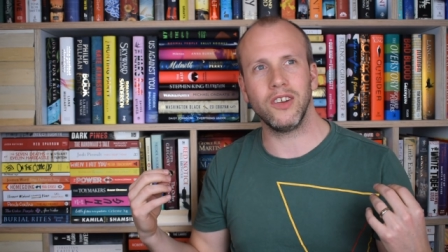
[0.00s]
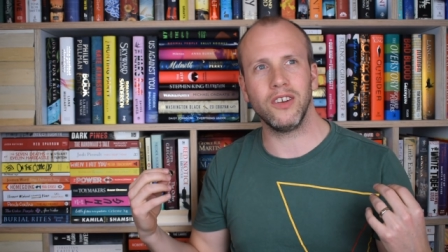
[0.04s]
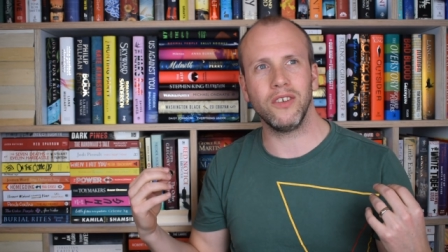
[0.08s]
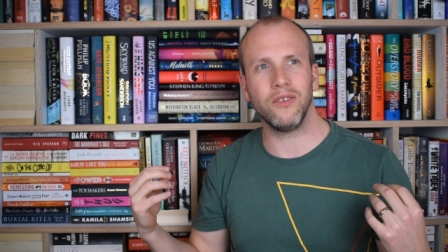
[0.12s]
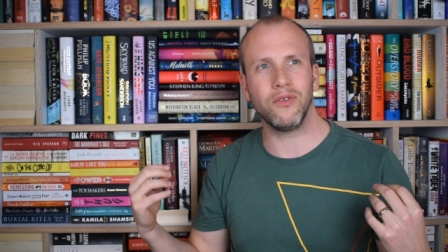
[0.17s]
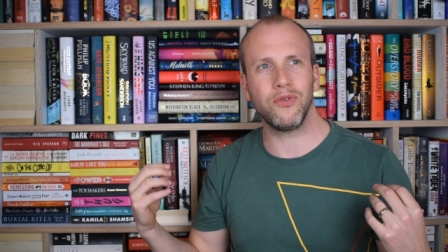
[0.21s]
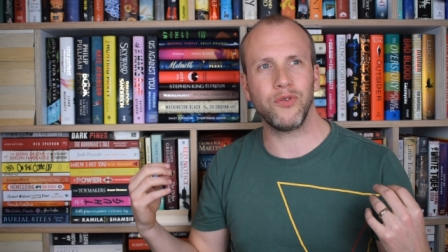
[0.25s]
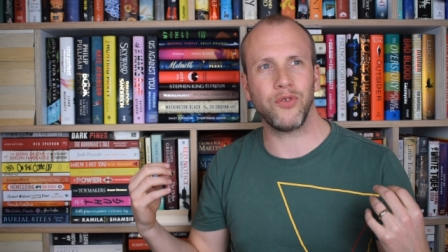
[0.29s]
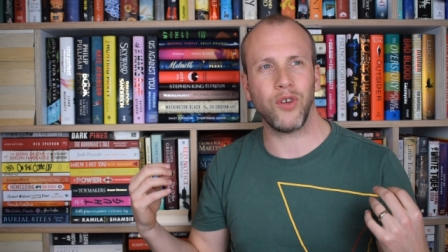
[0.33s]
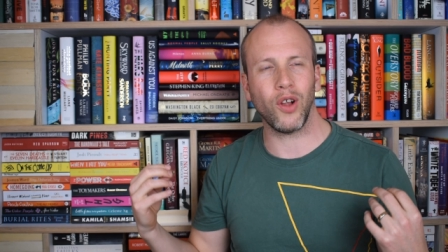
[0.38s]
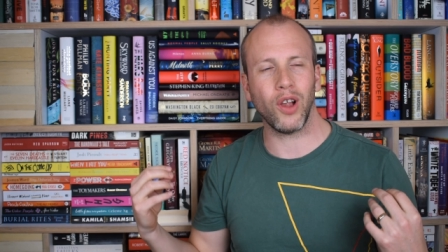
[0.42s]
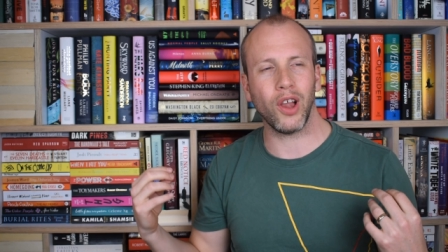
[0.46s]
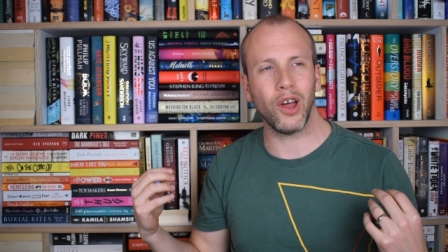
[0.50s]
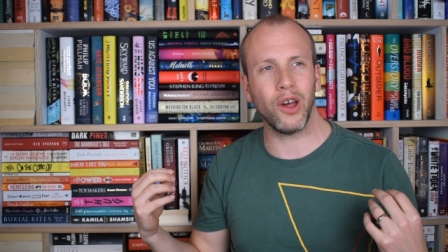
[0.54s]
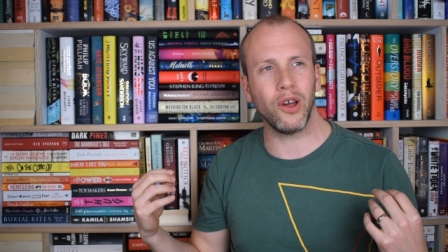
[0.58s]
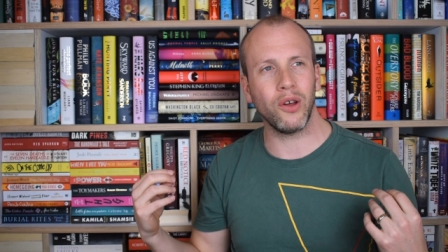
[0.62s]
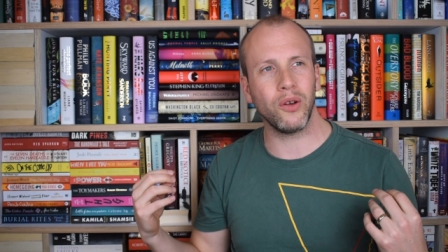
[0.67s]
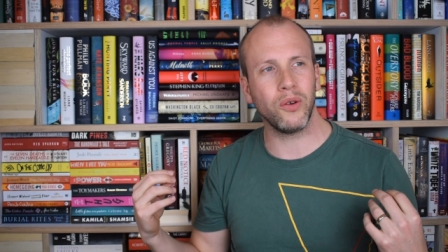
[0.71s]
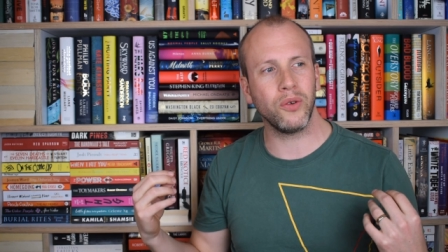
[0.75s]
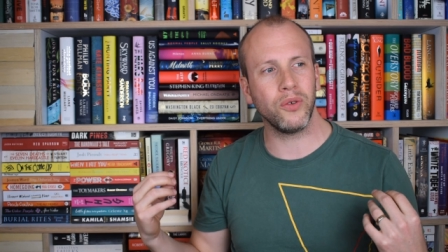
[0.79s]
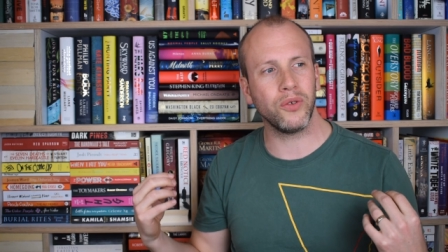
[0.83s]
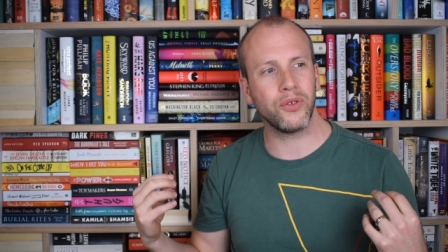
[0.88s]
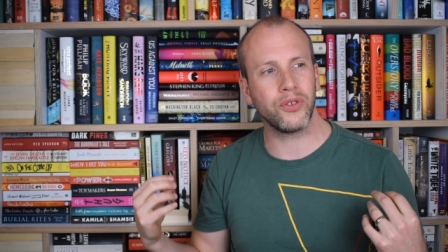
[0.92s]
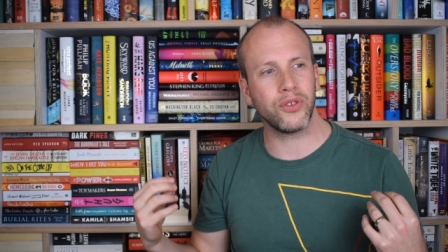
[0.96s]

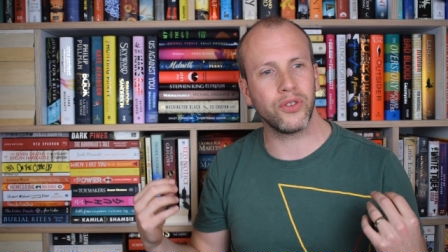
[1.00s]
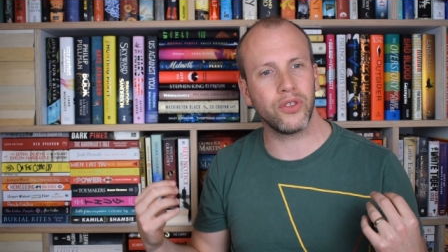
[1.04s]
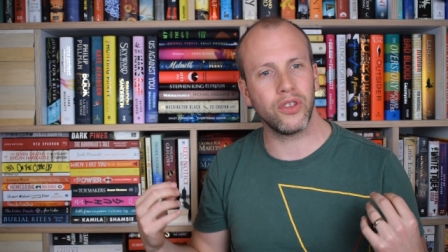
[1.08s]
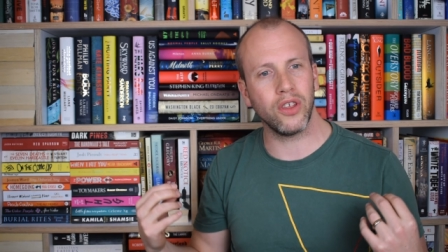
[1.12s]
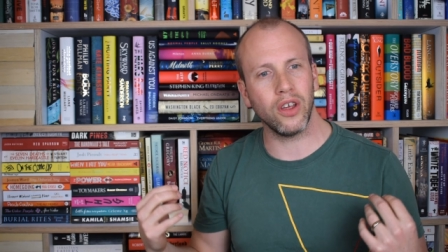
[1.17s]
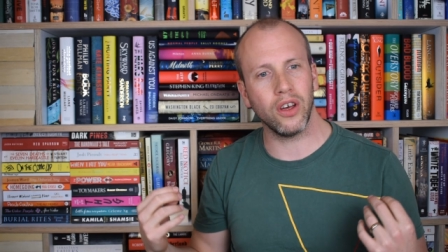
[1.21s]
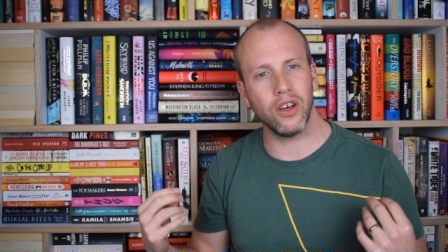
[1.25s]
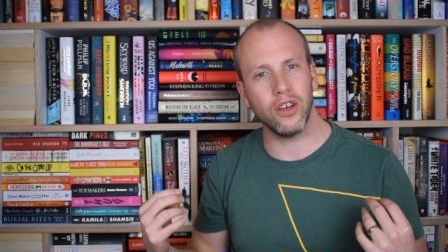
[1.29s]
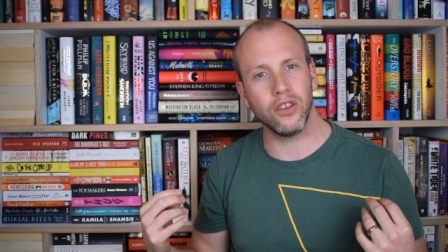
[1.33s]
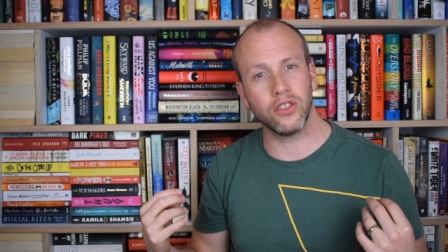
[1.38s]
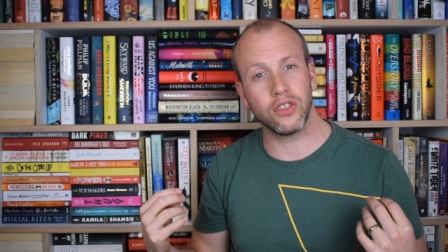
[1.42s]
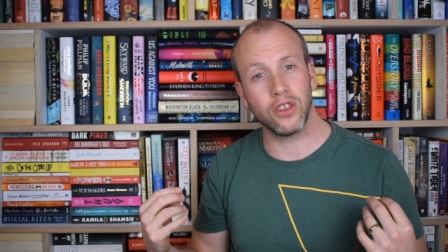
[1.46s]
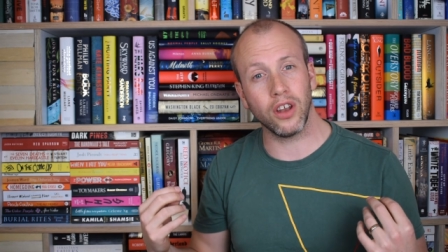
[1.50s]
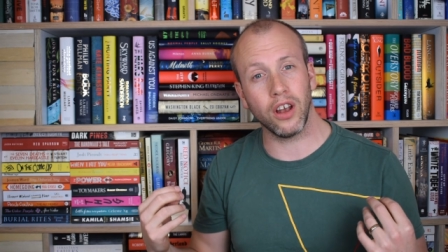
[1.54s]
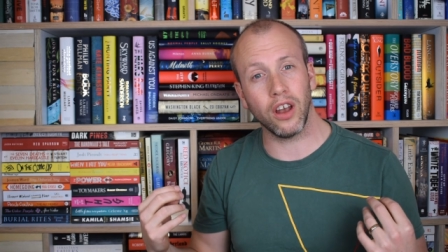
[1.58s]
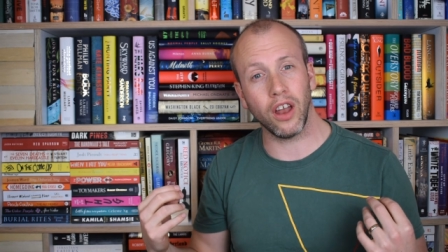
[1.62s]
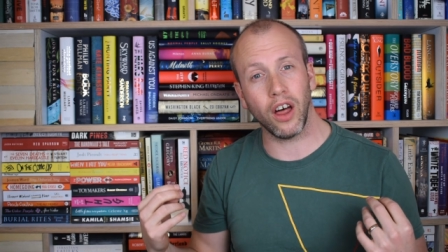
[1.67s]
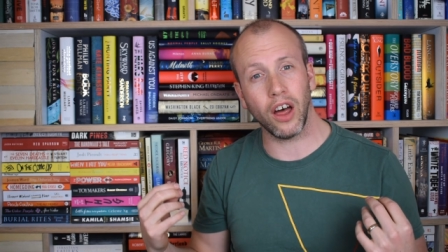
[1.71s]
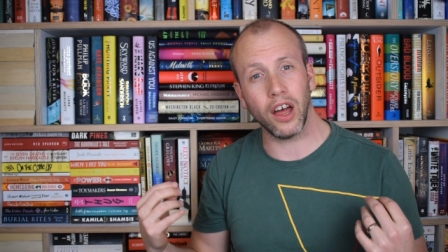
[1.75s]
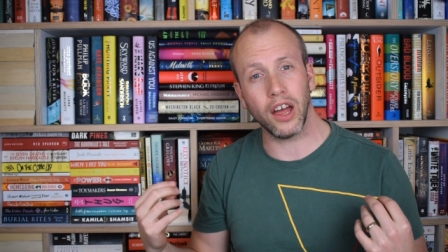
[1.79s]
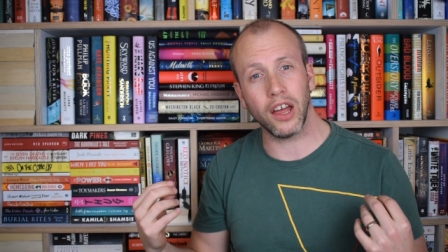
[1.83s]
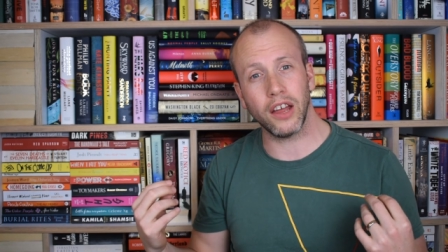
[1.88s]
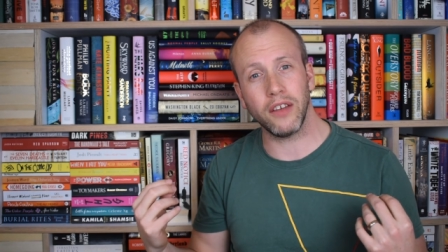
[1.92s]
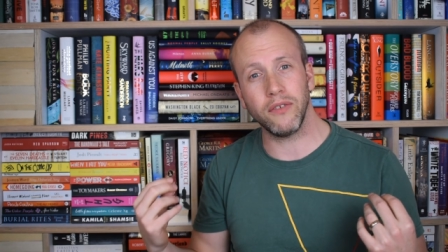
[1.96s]
follows the the
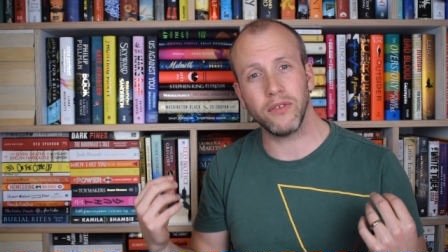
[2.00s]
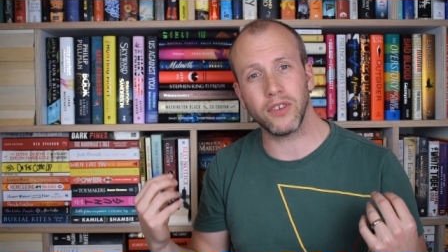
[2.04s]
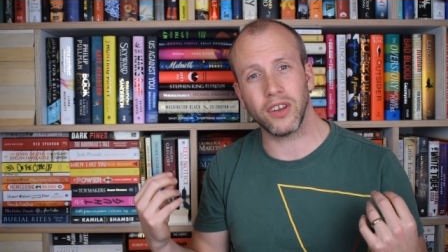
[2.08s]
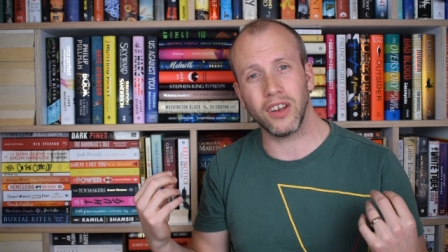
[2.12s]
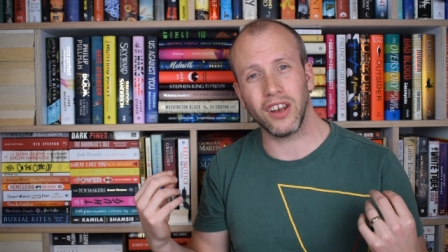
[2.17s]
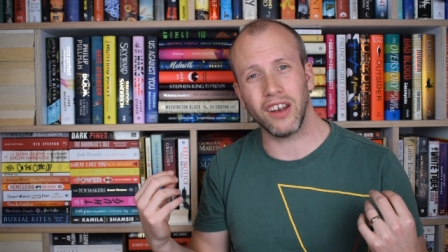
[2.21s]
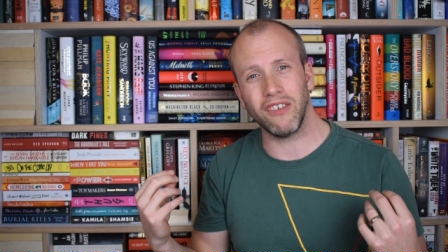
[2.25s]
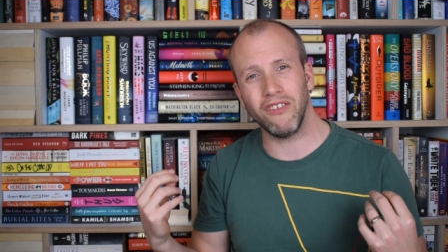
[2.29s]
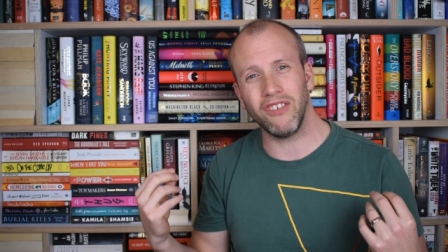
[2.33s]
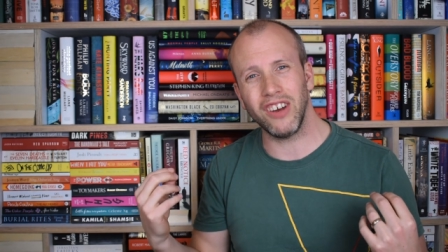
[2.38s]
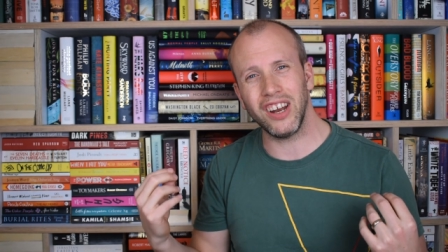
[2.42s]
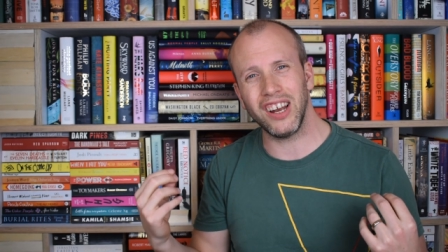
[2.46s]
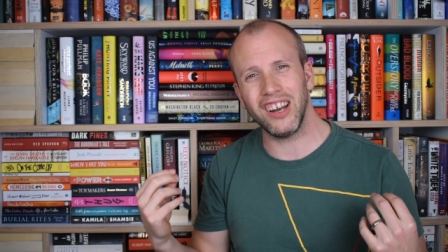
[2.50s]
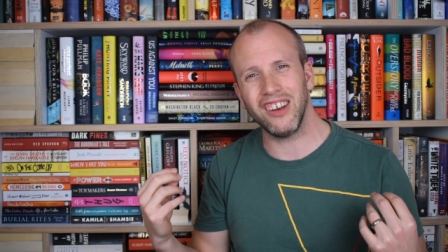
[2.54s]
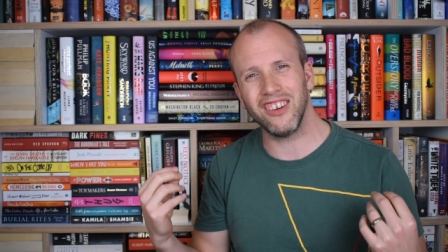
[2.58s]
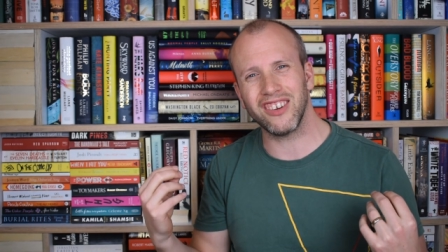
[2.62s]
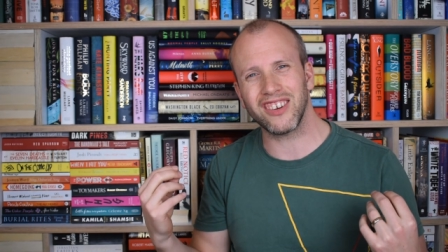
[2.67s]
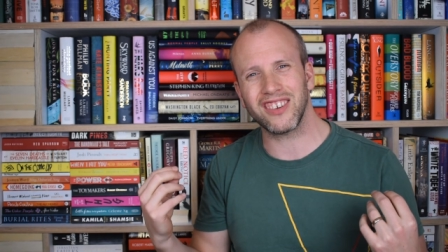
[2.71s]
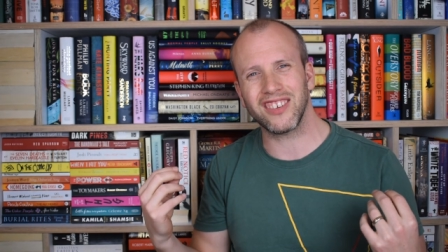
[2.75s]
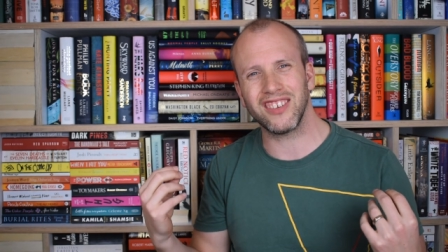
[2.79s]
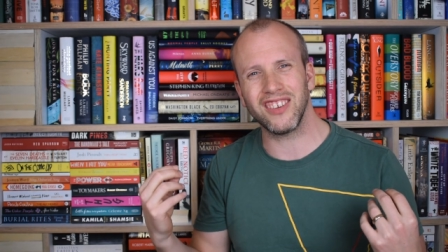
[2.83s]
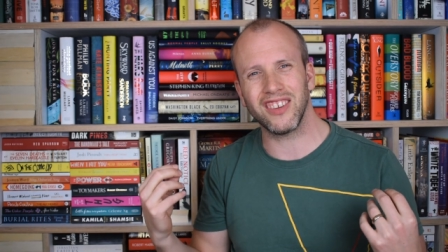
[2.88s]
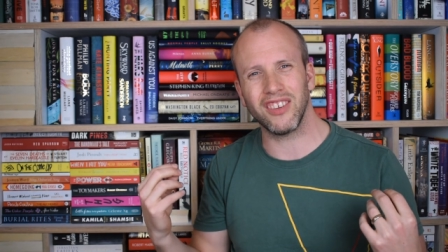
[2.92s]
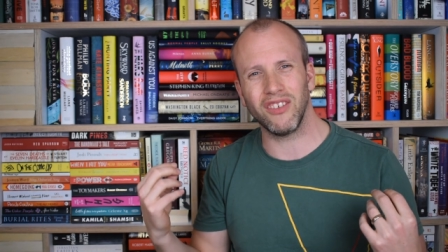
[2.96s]
lives and really
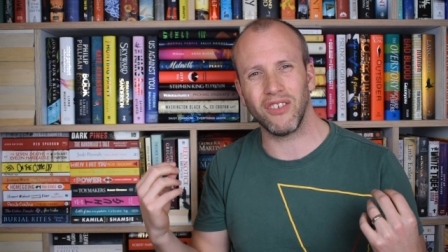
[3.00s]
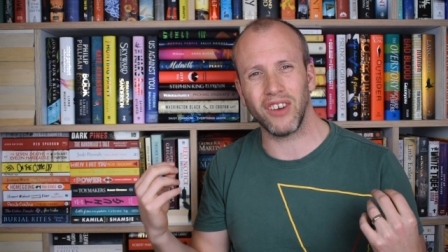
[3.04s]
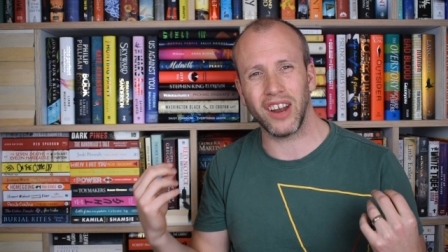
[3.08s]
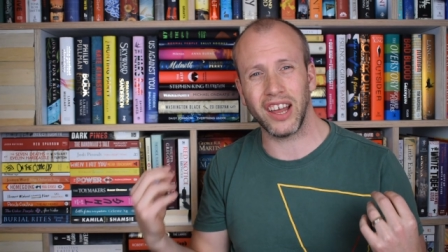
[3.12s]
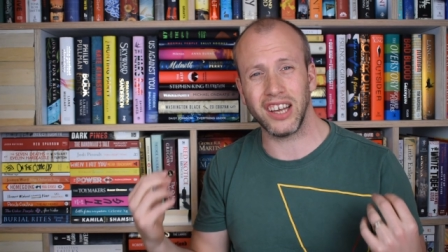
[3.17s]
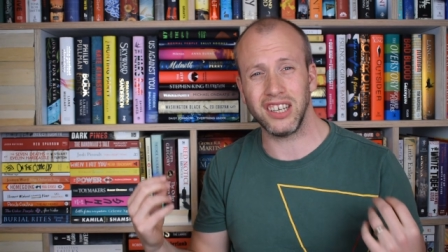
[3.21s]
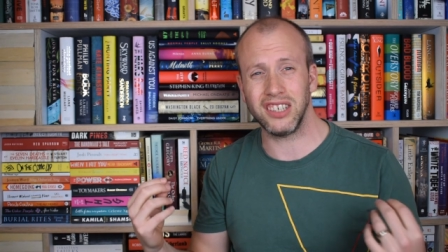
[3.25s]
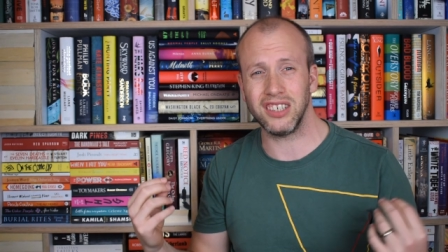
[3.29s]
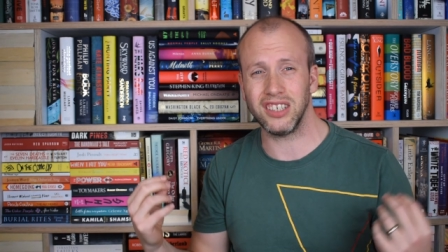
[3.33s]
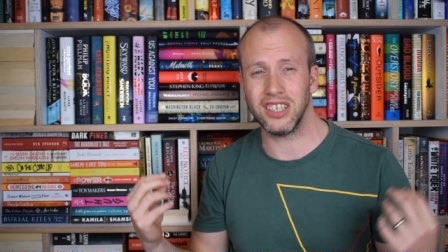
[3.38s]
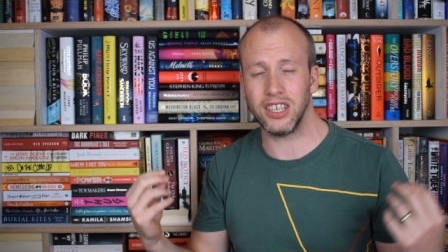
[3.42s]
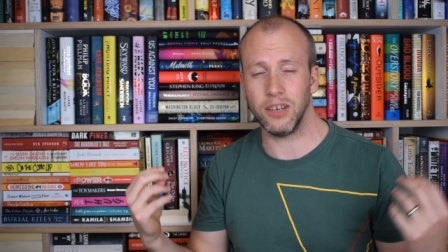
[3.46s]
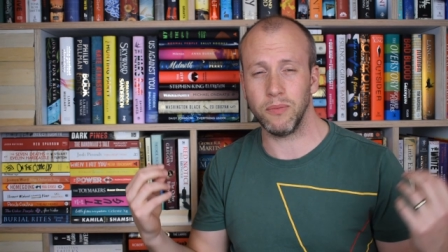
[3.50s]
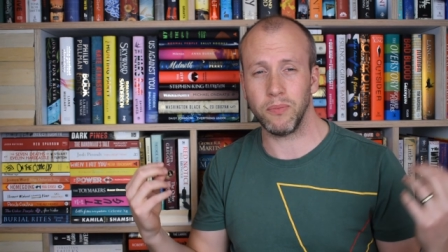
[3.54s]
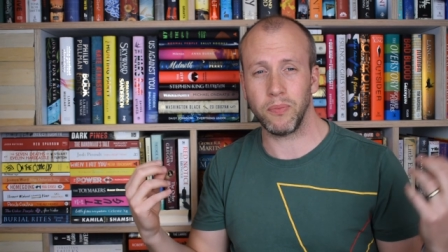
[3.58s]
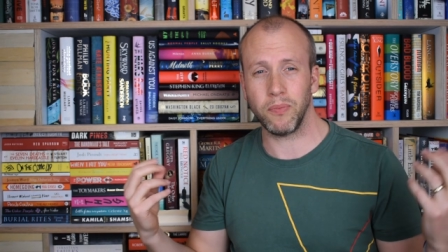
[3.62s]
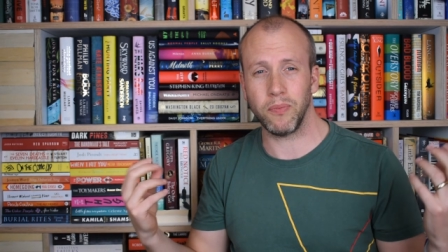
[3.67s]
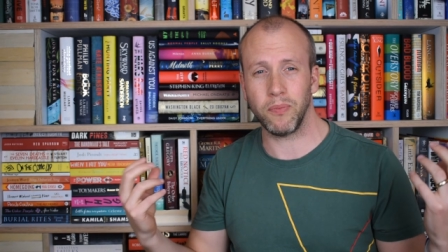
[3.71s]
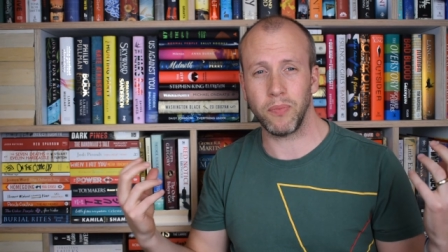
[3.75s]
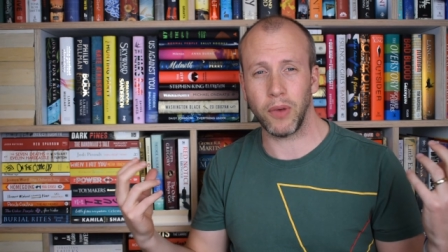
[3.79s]
looks at the relationship